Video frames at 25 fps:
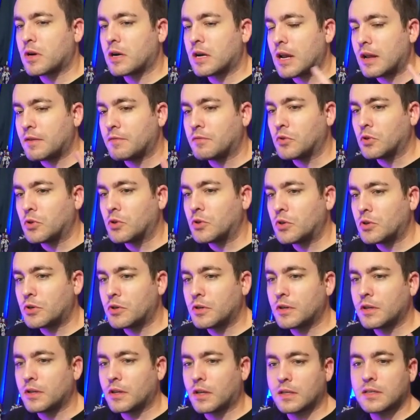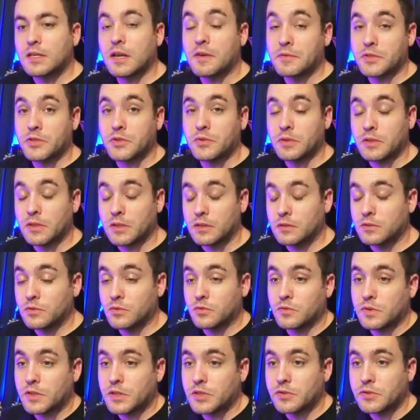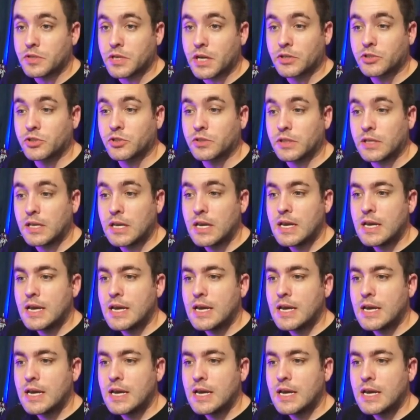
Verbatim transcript: And I've learned, because I was doing a little research actually,